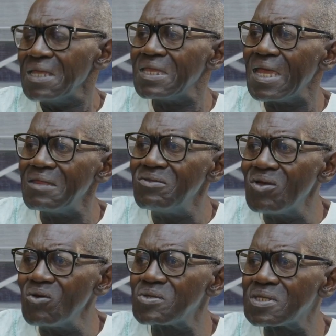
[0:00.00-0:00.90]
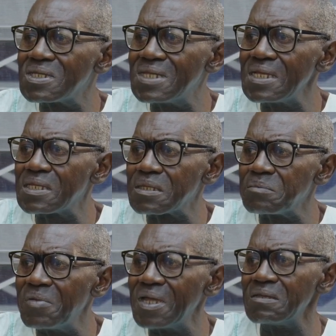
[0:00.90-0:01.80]
there are no
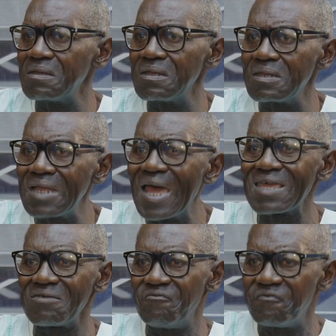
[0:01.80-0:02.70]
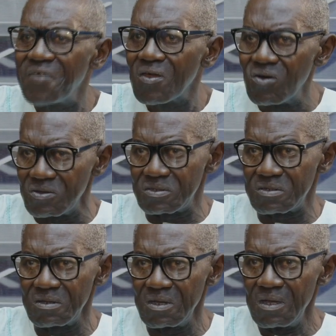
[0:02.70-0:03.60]
statesman-like figures
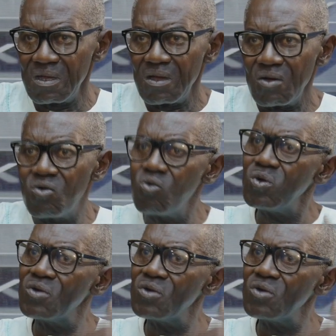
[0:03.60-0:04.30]
who will